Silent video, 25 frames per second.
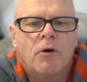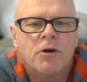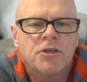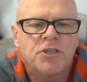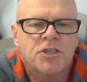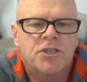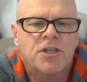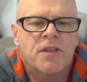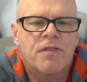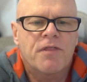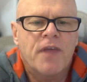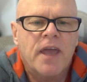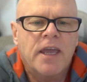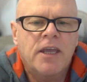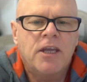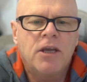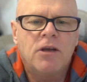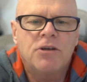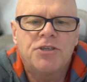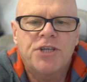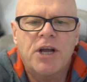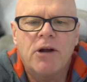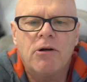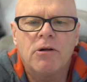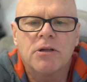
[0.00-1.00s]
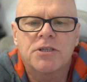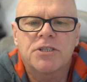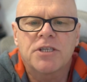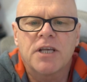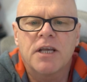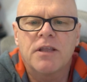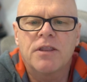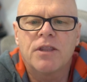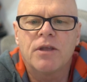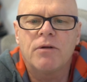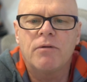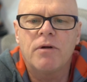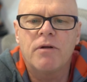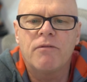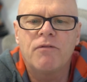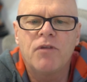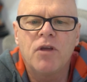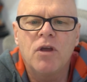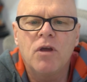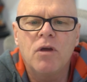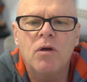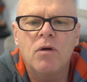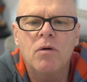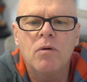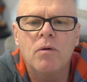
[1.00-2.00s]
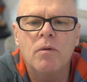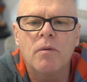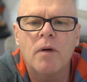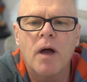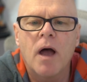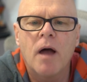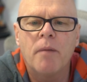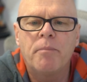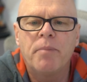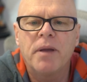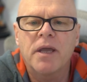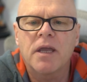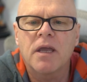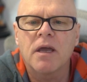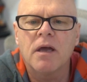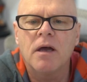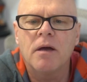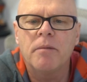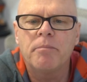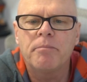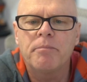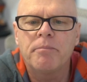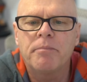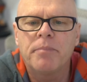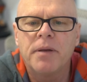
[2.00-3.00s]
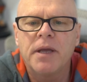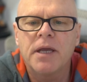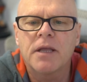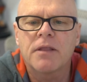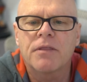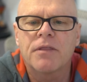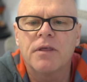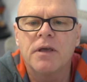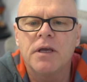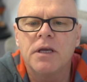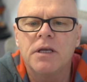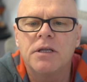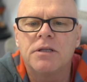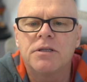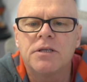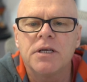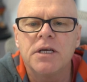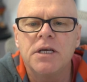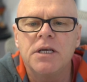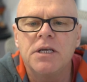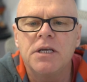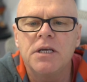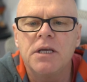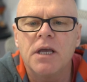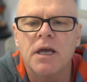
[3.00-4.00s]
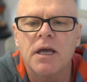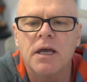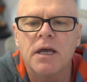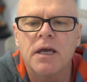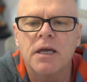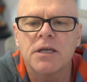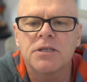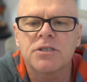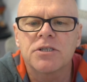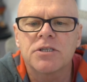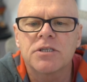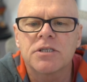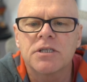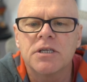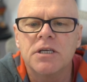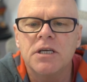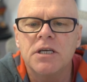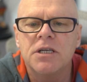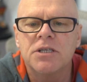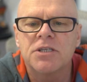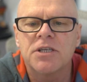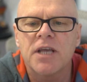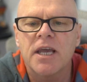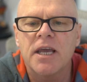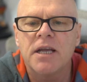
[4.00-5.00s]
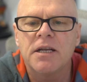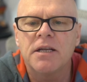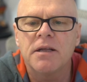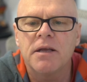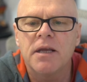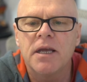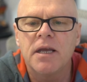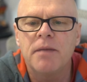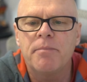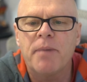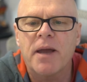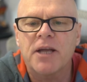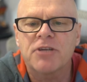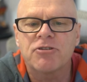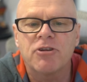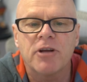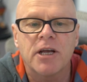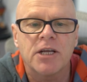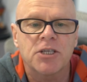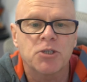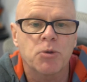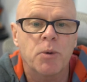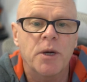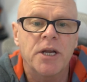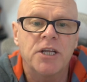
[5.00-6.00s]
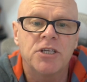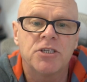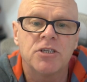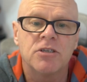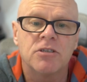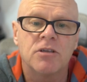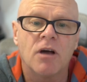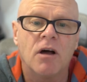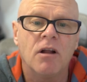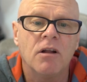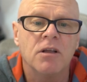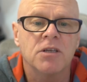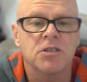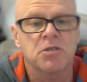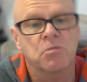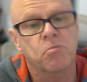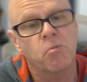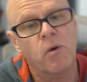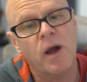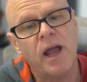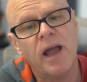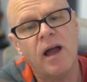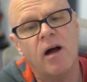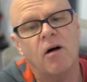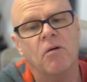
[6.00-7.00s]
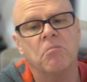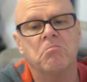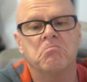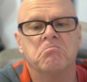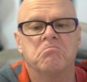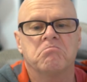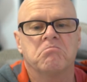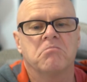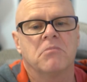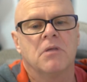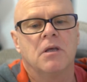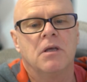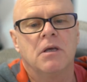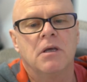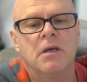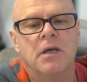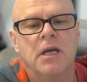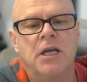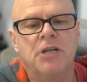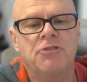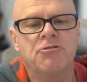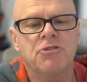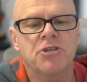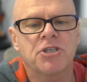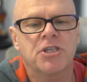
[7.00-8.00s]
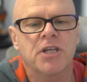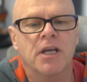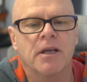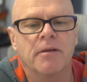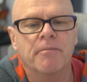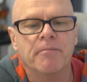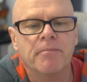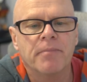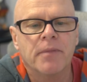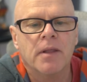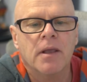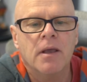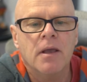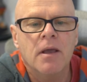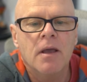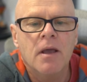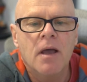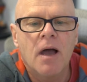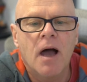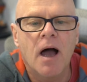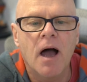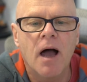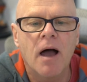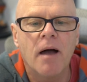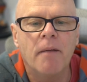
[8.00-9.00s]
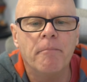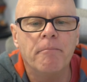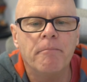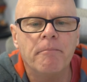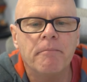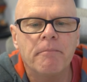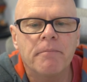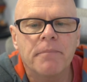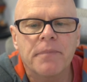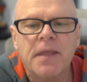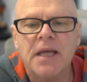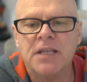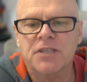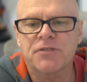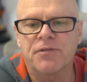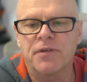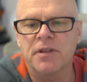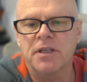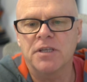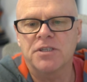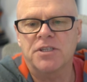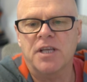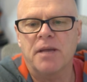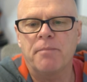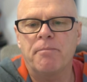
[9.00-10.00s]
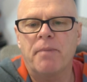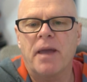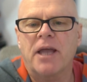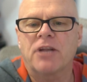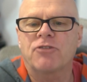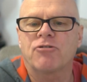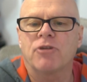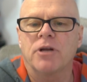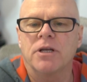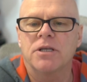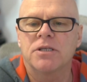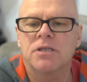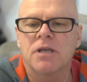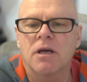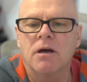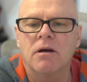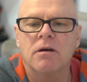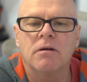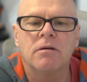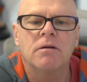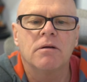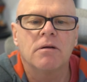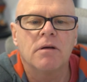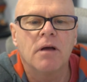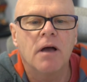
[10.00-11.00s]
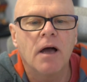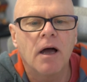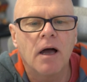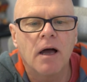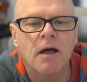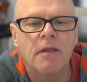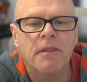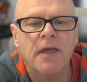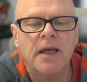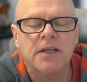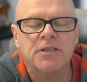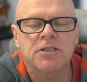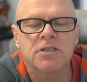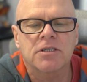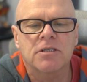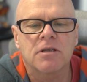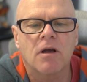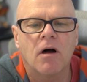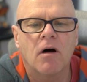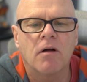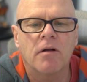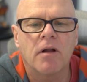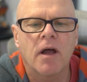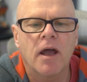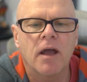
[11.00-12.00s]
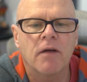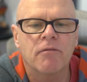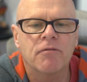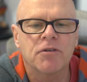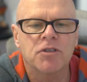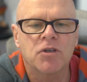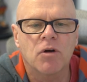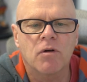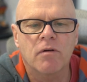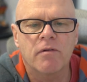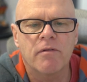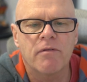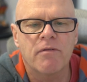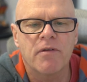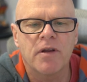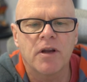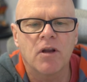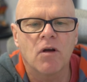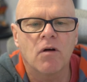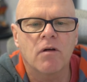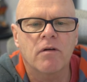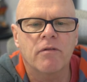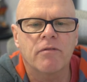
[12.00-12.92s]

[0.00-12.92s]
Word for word: Ron just said thank you. Gerald said the review uh, picker picked the DSTZE battery at $22. Wow, interesting. Um, that's for the Z battery, so uh, that's on a photography